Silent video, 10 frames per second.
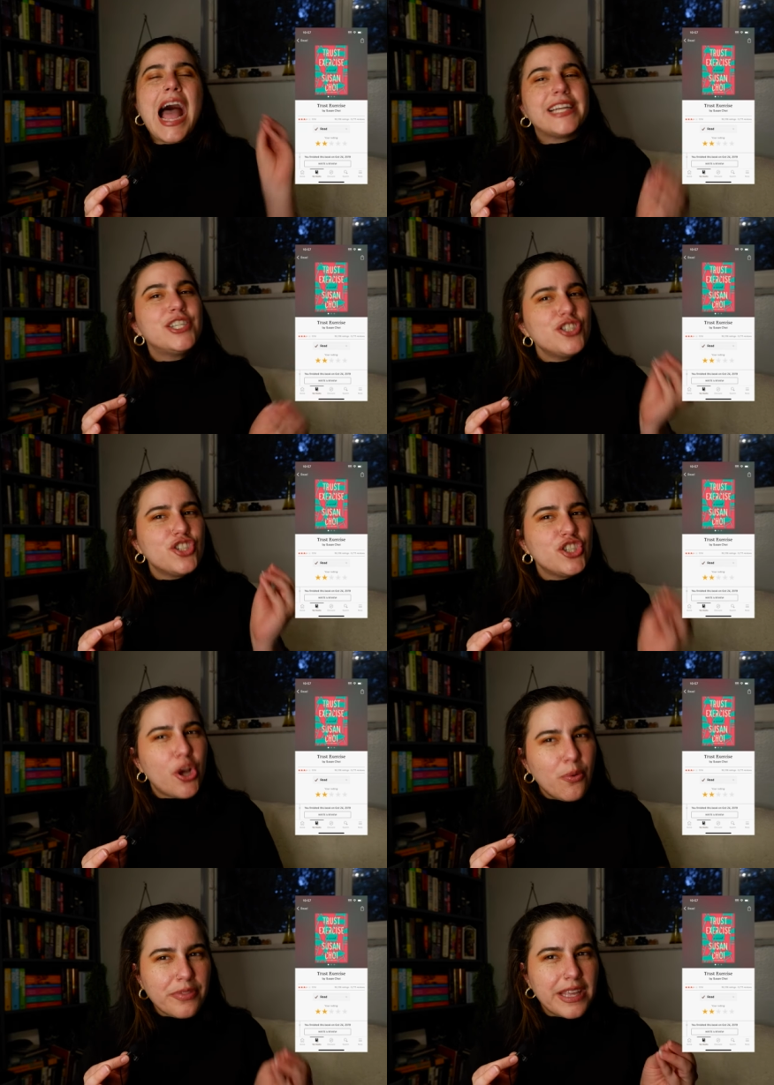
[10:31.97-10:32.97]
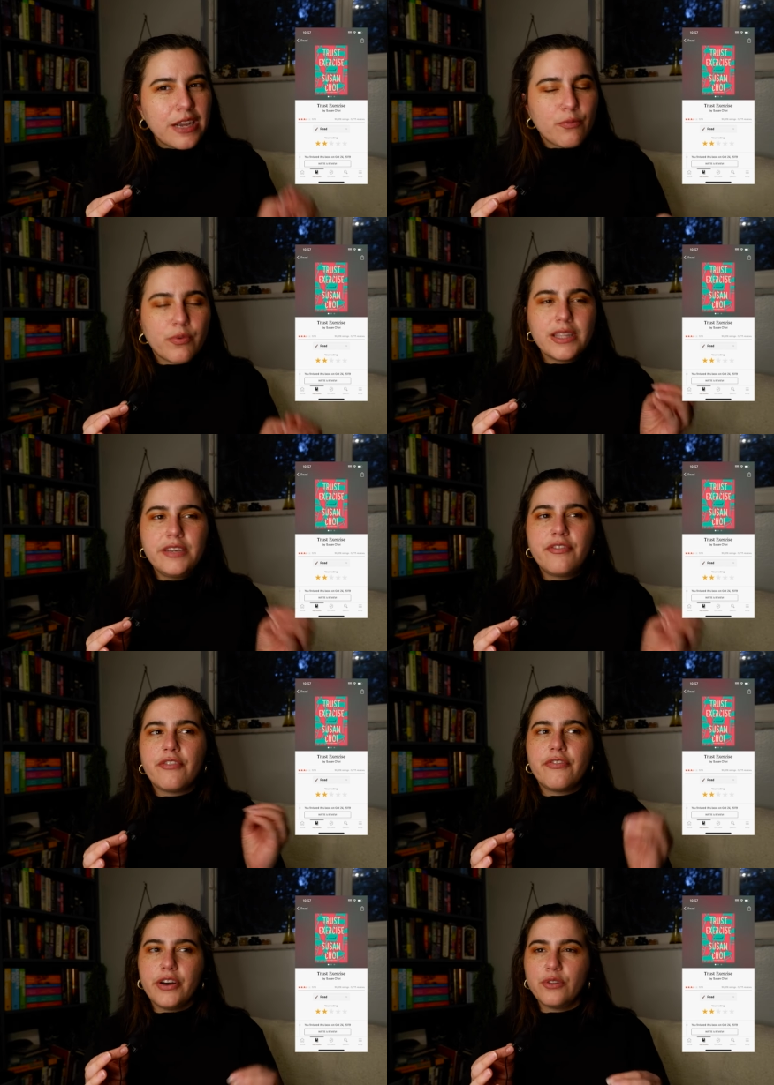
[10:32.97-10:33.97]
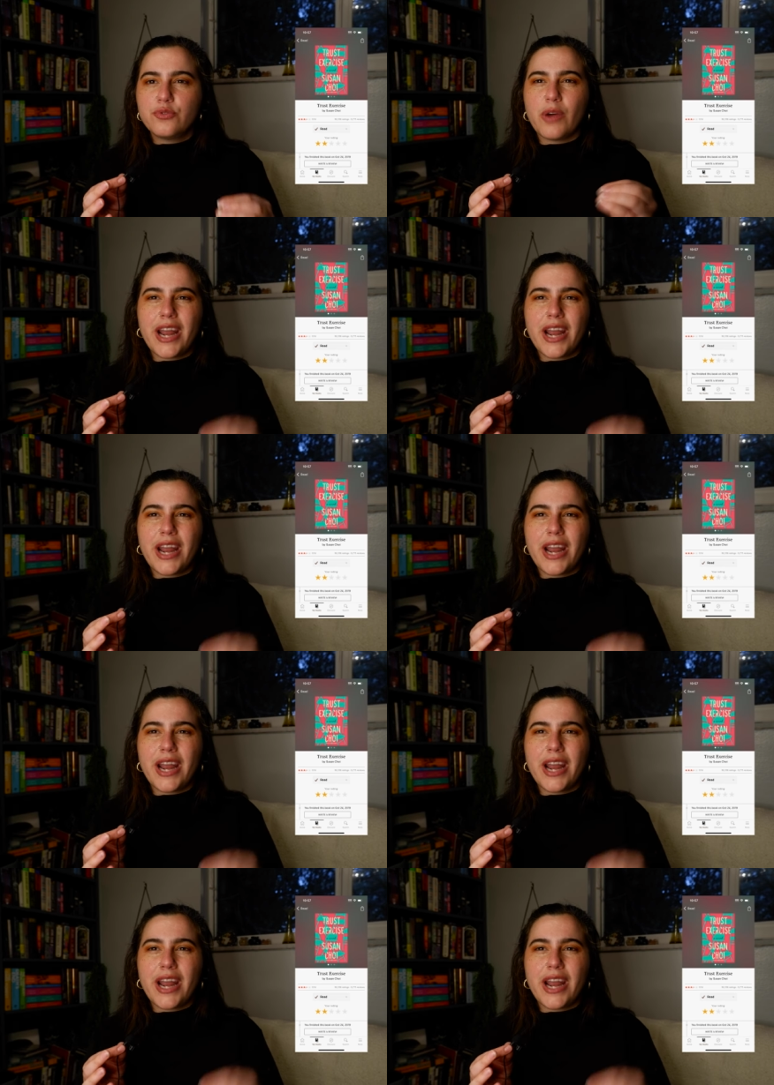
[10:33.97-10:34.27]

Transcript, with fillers: I just don't think it really fulfilled